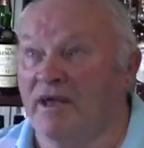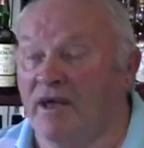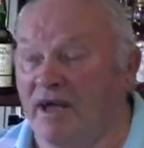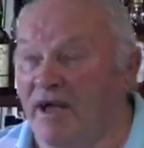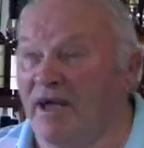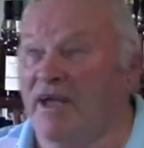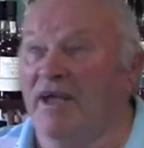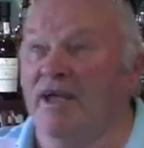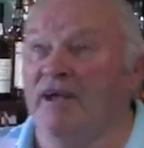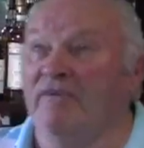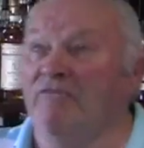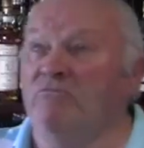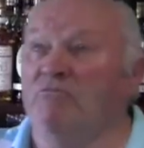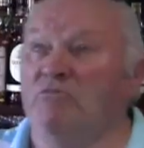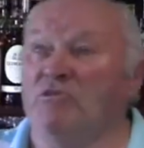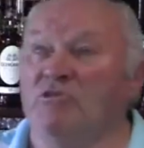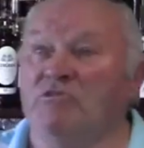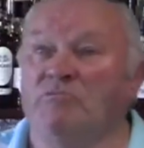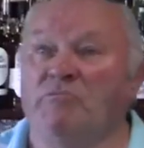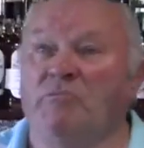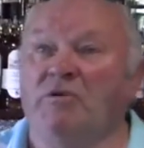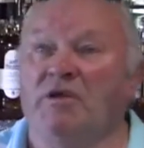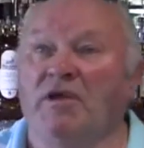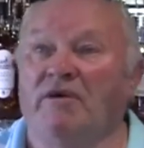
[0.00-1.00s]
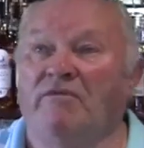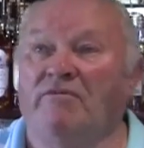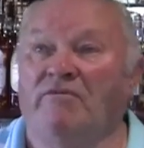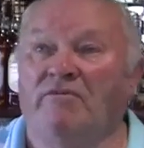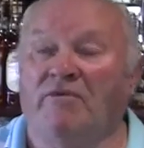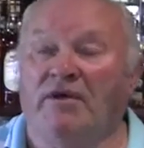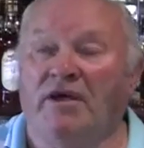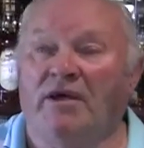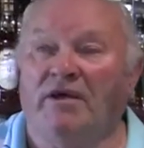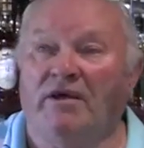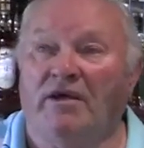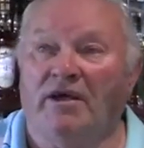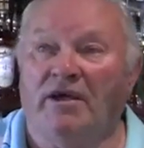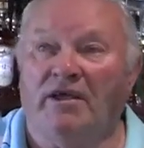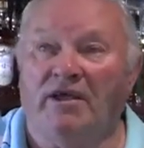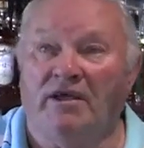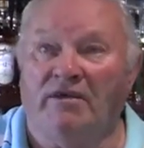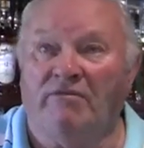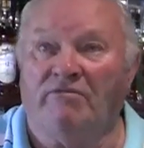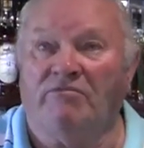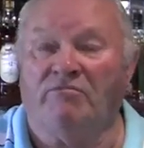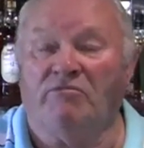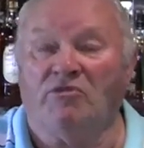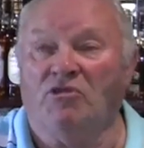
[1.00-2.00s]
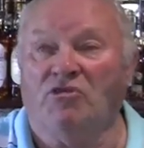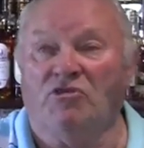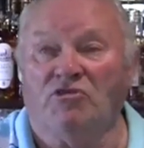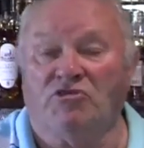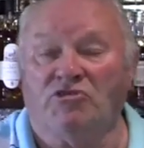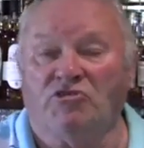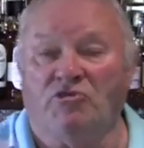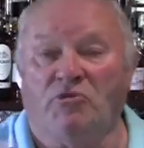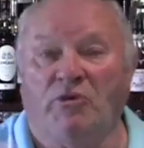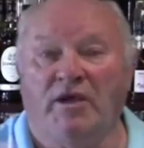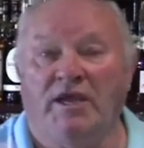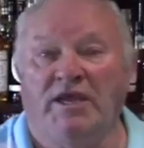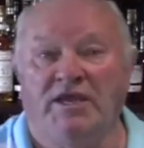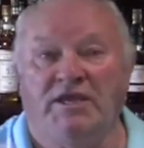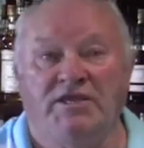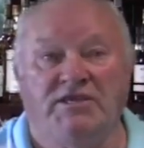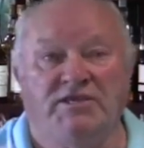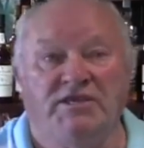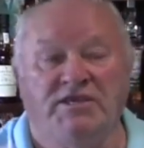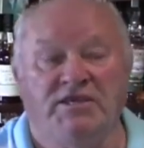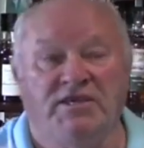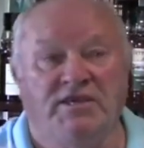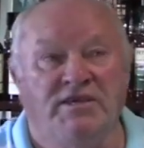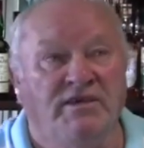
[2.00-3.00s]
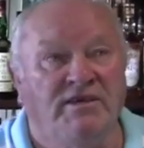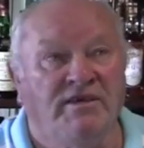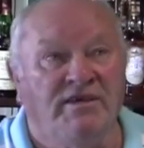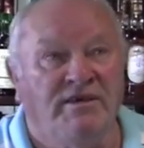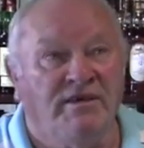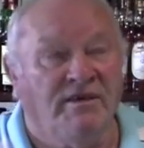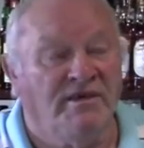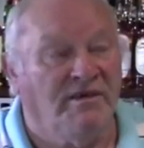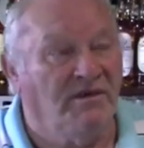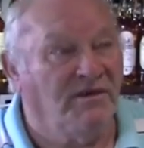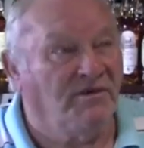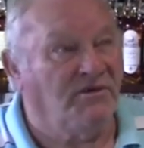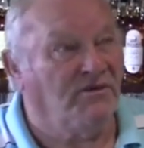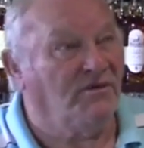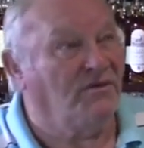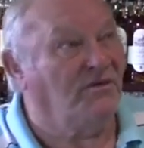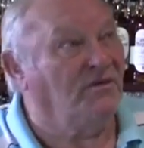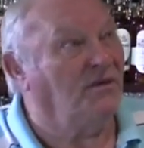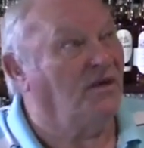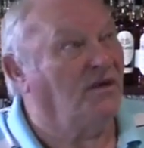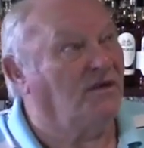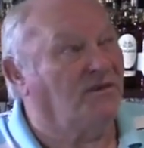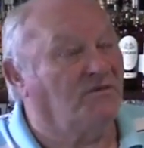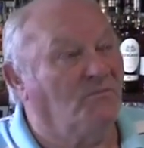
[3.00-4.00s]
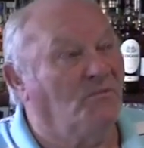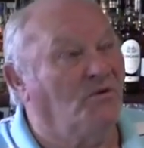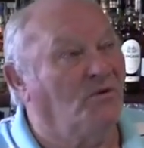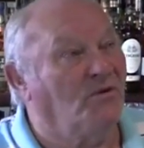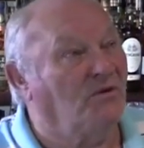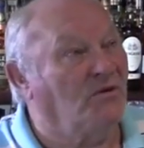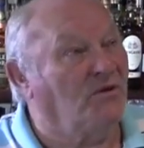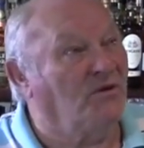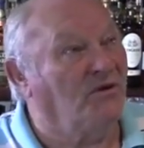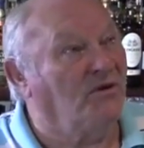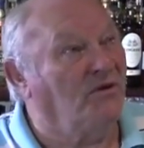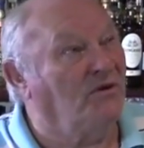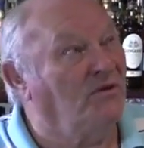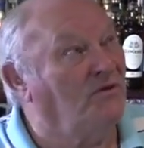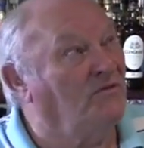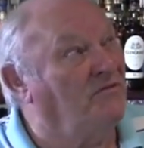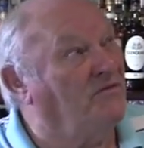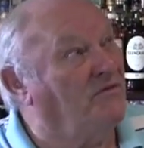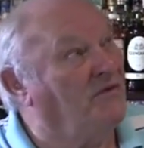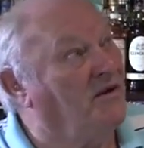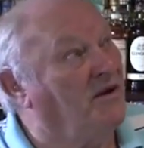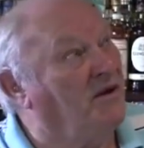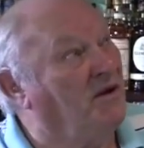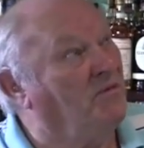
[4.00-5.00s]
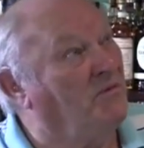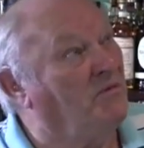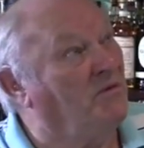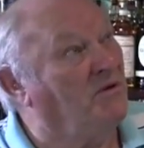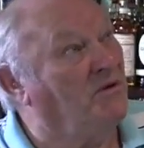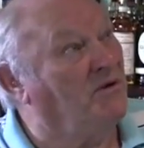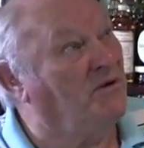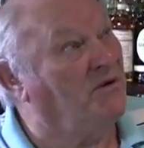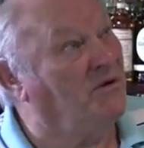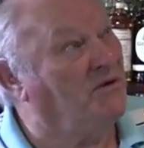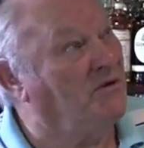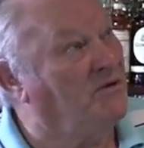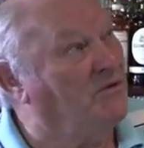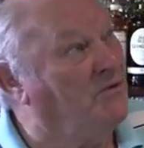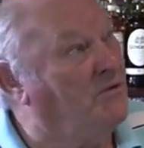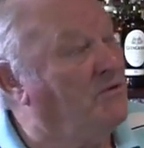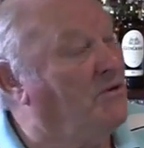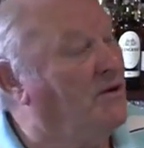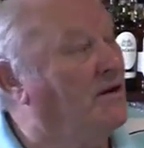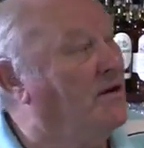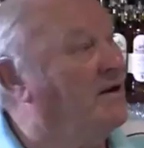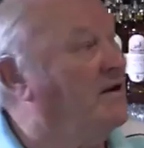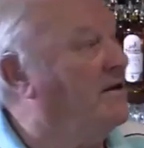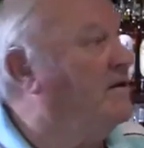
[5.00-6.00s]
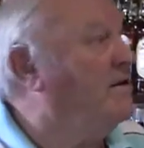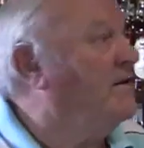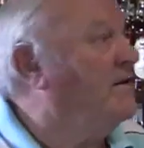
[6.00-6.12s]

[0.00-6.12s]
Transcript: I have close to 80, so that's more than enough for anybody to